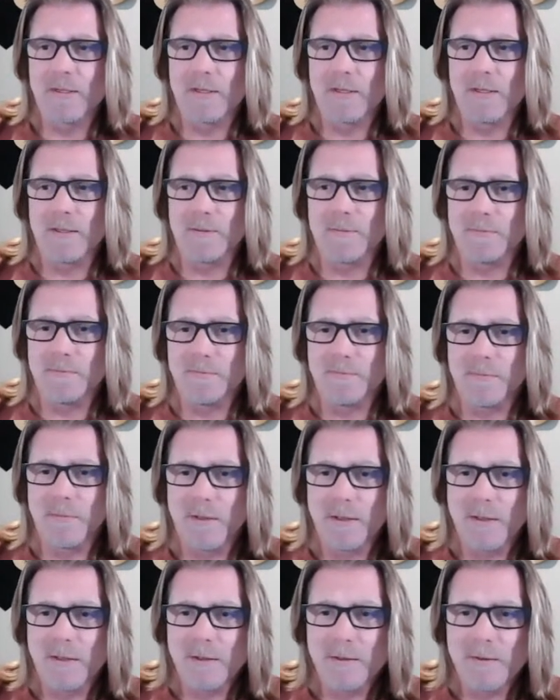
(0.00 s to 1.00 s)
Um,
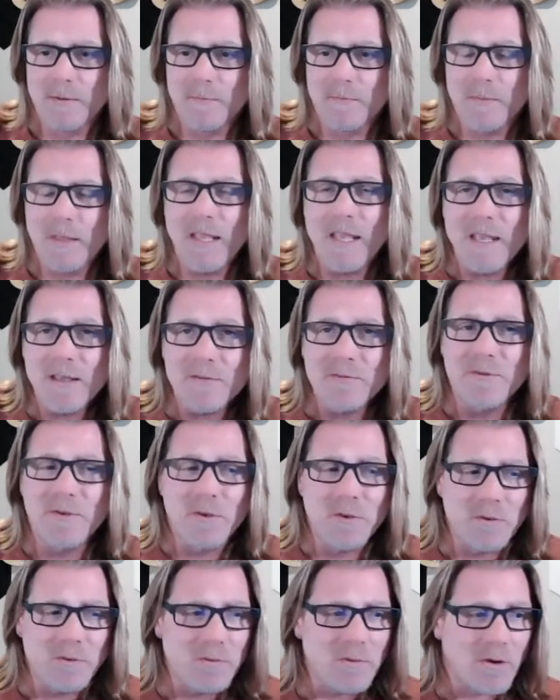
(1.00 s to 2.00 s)
if
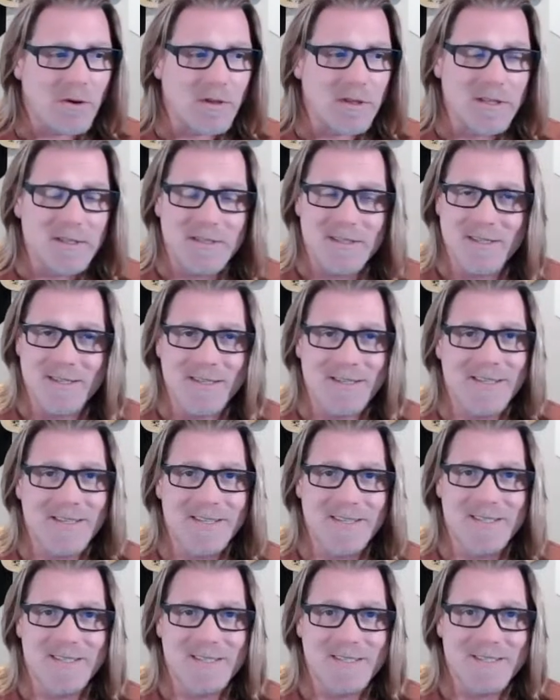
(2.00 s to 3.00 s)
you are listening to
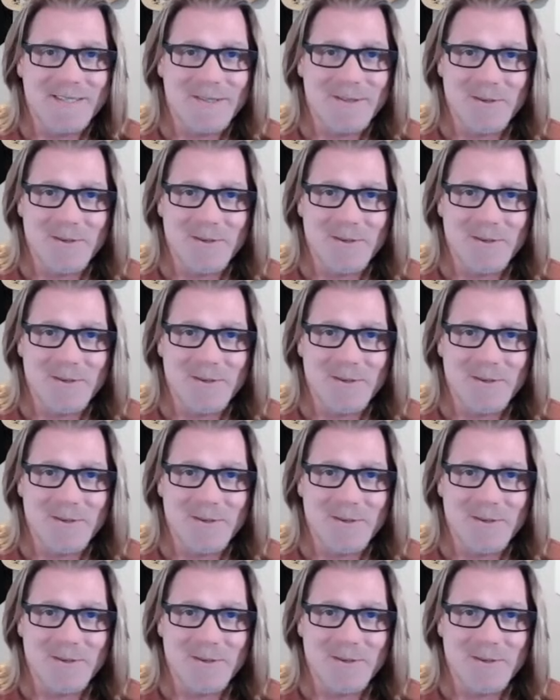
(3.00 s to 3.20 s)
this